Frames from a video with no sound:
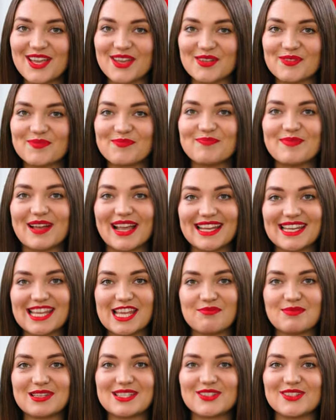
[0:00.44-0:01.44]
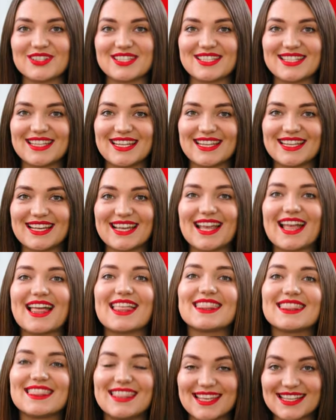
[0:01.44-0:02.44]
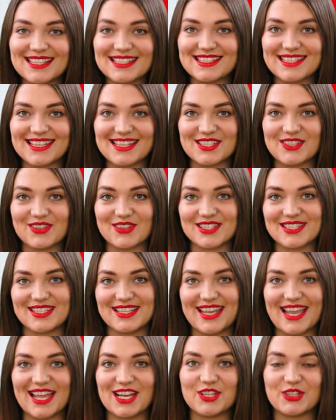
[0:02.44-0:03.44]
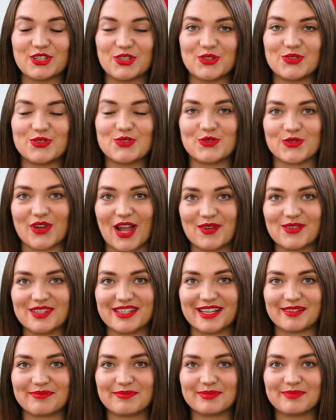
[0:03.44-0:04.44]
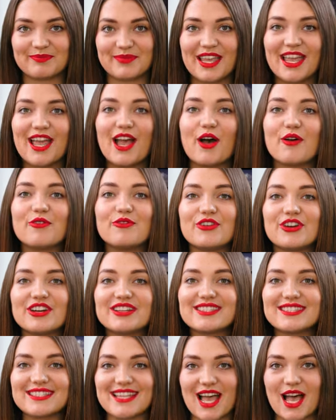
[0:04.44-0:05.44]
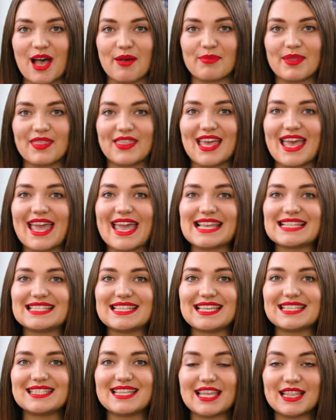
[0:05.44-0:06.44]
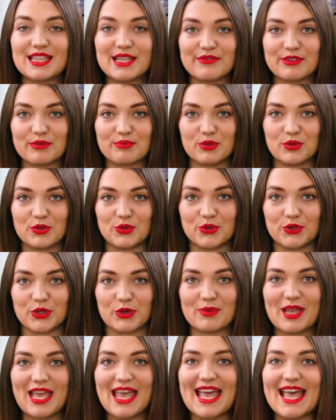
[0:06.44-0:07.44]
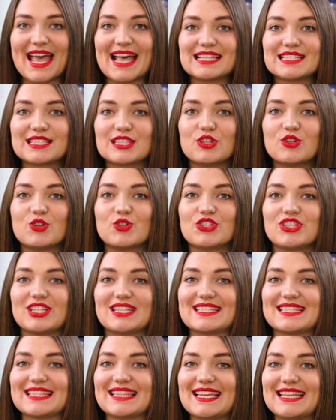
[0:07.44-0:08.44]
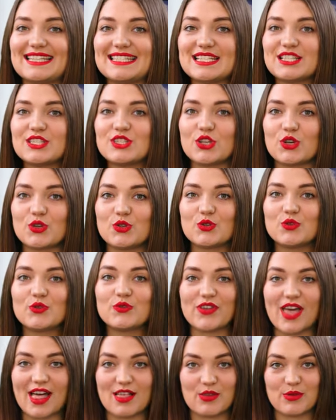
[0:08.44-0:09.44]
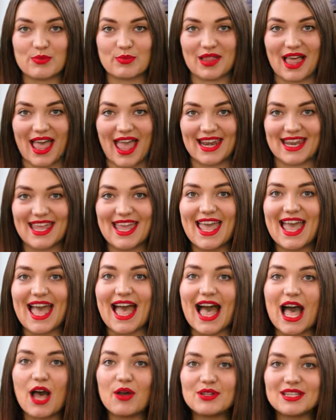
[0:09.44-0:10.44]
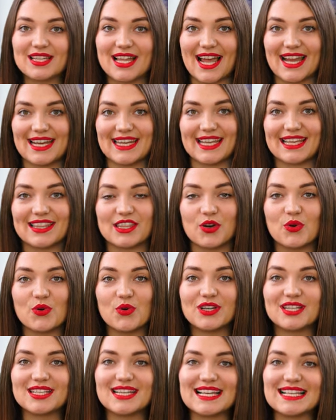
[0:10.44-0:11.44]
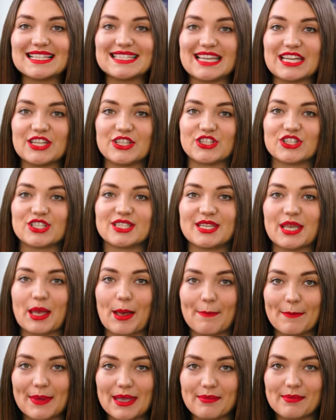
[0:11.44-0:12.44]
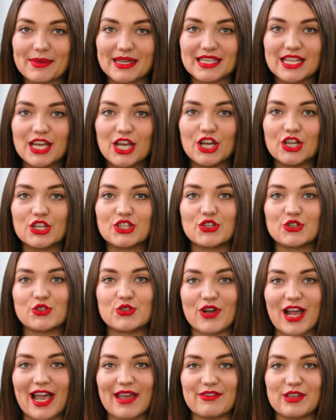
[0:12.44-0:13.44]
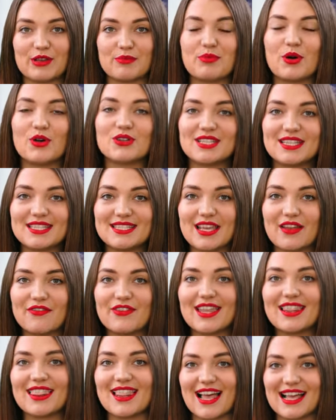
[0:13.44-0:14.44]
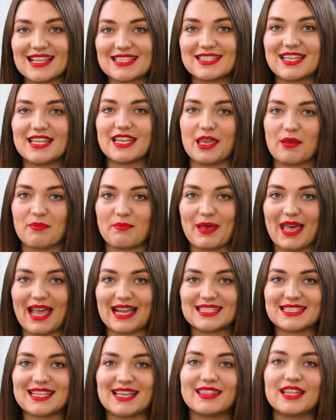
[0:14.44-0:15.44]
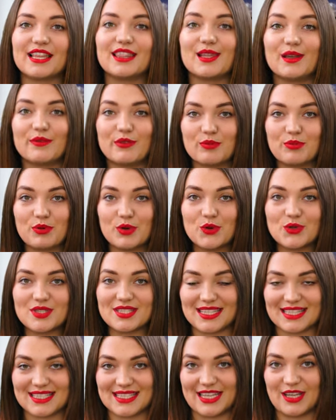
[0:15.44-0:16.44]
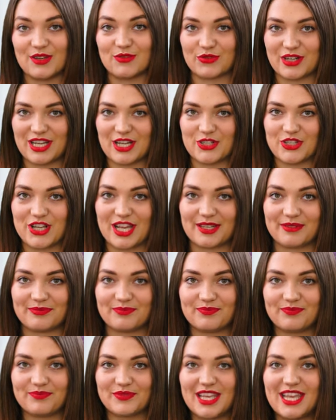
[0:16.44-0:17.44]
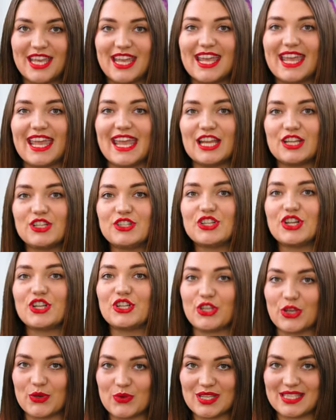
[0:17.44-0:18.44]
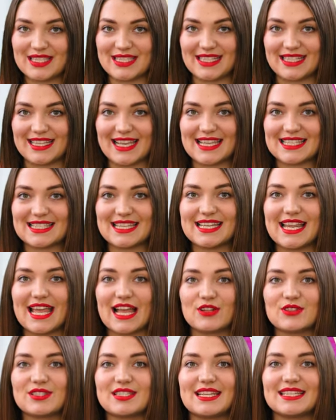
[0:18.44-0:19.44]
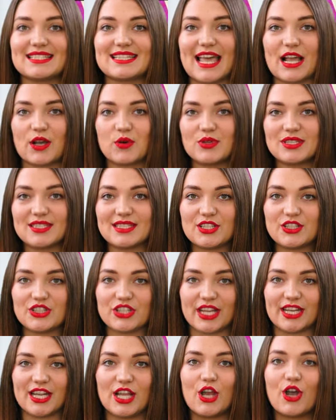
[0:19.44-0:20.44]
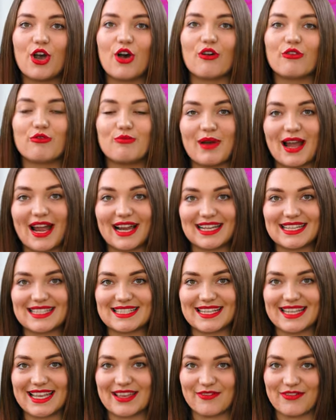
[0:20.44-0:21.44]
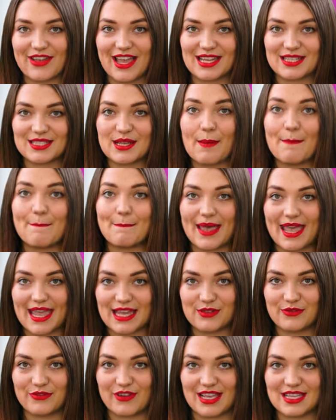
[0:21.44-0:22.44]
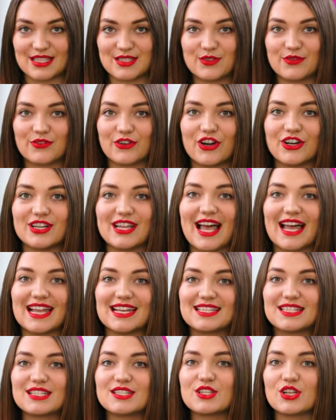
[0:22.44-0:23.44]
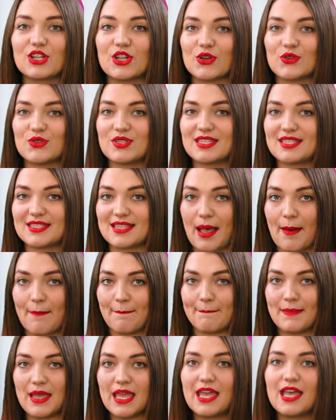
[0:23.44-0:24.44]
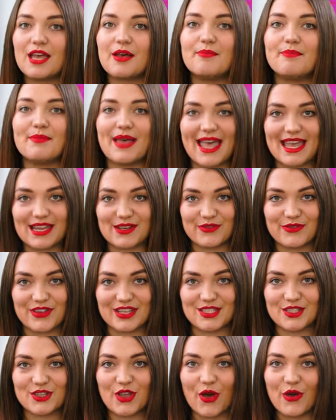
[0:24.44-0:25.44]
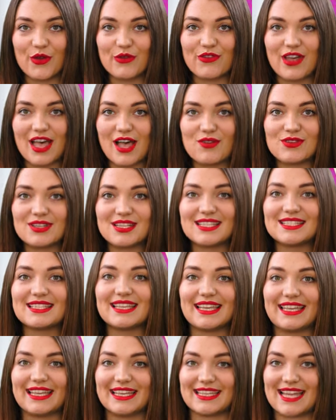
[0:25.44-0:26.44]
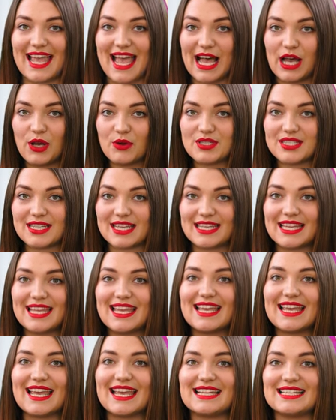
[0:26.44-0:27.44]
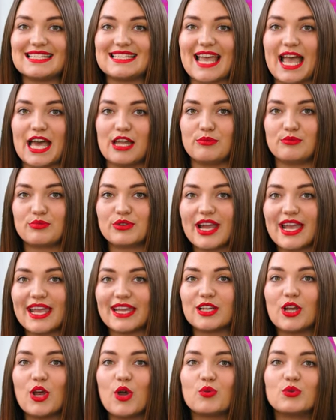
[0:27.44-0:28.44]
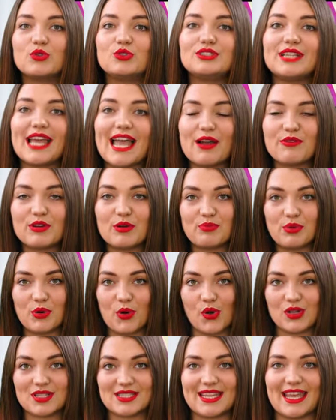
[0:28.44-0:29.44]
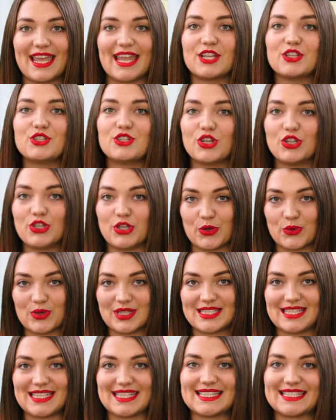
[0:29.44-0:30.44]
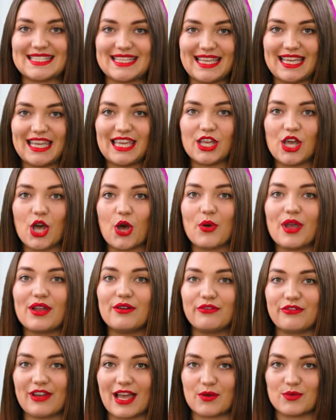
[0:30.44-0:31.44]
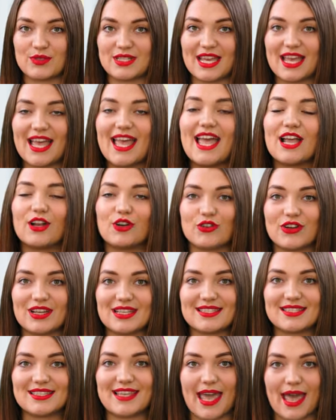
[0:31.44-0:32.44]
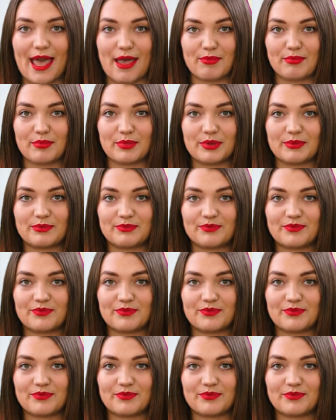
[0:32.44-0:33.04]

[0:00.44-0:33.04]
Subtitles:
Hello, my name is Christina and this is your CN News Roundup. First up, the ACC Liverpool Group has launched its latest social value plan, outlining the organisation's commitment to driving positive and lasting impact in the Liverpool City region. Ingenuity has announced its acquisition of marketing event Madfest for an undisclosed sum. Madfest co-founders Ian Houghton and Dan Brain will now report to Ingenuity CEO and founder Chris Kemp.